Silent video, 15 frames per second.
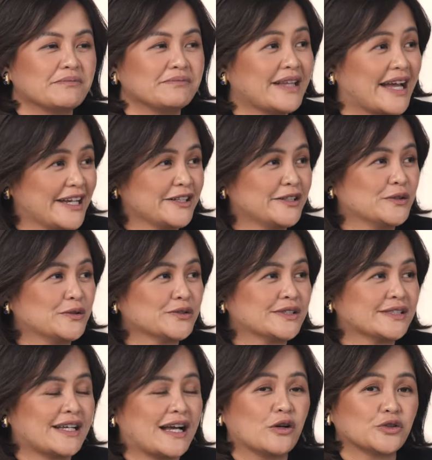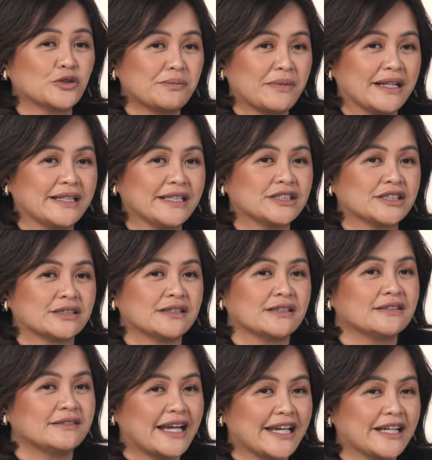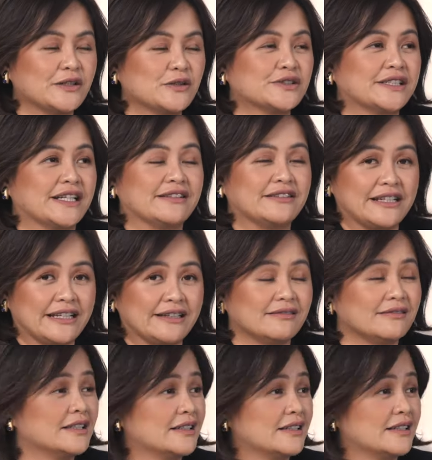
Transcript: diagnose, how to diagnose and treat the...